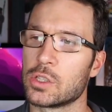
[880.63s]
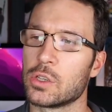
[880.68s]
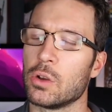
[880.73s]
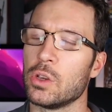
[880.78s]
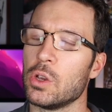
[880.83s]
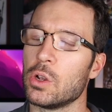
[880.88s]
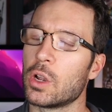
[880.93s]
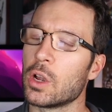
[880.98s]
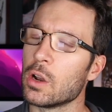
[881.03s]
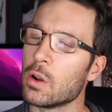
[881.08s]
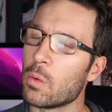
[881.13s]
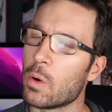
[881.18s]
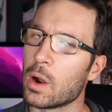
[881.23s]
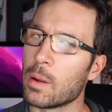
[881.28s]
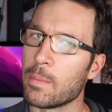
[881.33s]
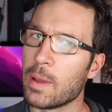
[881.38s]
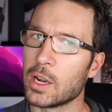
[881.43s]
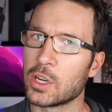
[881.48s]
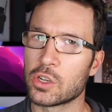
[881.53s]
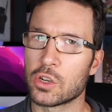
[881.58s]
So you're gonna
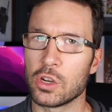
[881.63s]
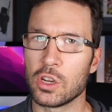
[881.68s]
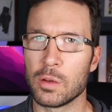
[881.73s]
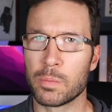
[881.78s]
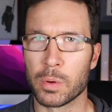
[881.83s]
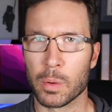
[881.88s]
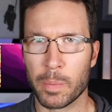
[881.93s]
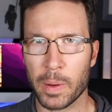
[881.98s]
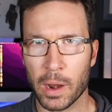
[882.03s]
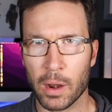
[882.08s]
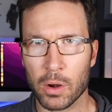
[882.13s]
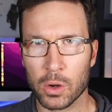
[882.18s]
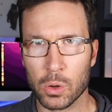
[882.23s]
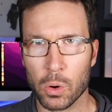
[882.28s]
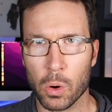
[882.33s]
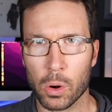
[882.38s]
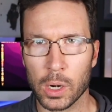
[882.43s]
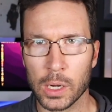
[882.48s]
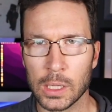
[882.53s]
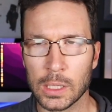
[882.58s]
wanna make sure you prepare
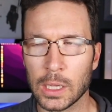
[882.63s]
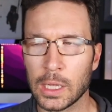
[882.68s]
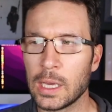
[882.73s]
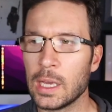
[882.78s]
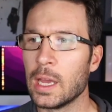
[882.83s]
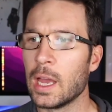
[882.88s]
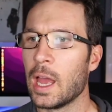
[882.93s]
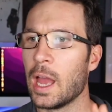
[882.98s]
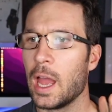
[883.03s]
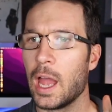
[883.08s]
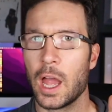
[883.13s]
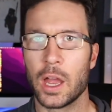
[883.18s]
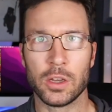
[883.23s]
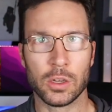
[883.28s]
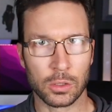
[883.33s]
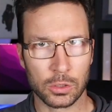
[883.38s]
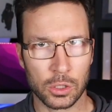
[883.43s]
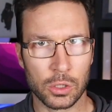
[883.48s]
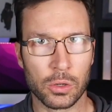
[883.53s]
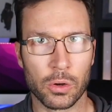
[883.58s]
accordingly and
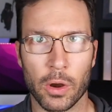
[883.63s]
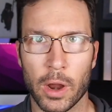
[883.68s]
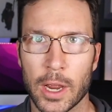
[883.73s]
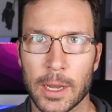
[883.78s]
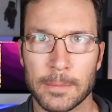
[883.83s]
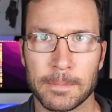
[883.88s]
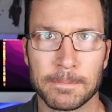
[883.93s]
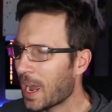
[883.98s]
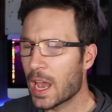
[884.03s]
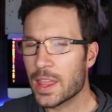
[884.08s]
you'll do great.